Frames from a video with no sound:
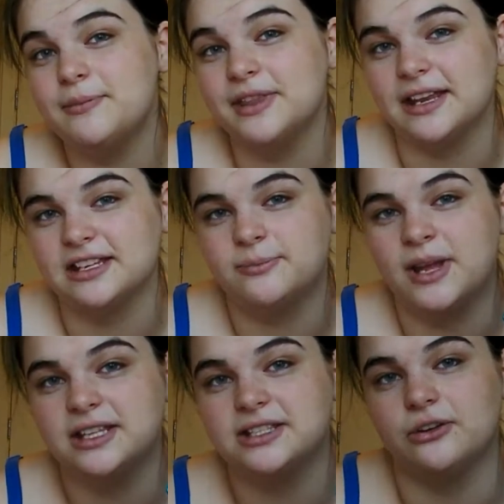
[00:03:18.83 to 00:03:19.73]
but that
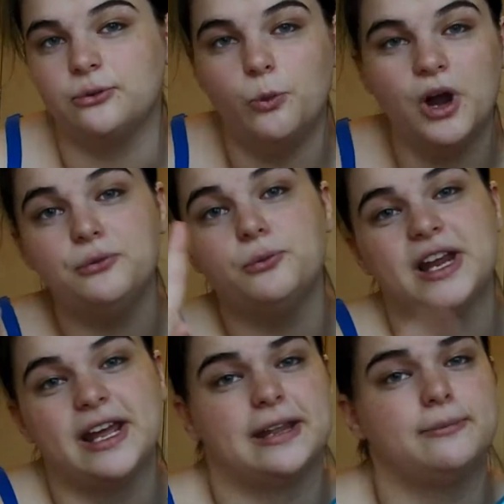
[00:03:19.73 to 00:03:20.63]
depends on one, when
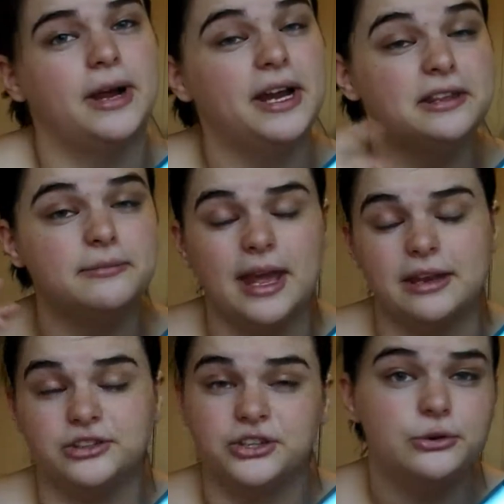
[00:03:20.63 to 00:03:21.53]
I can buy them,
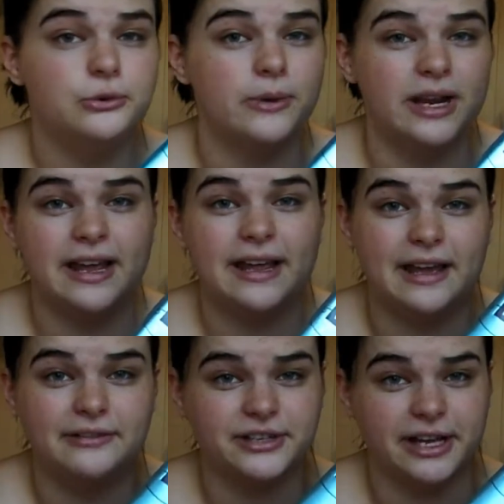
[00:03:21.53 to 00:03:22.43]
and two, when I
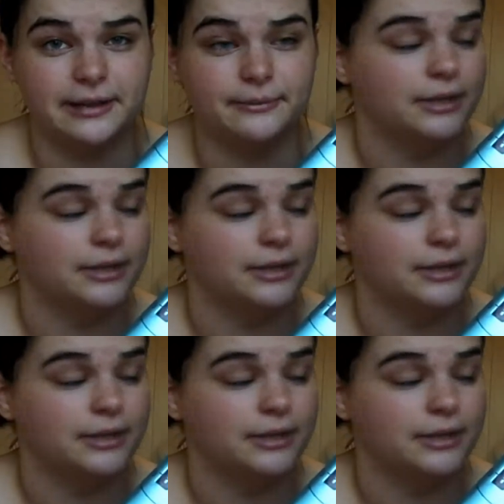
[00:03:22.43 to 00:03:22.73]
have time.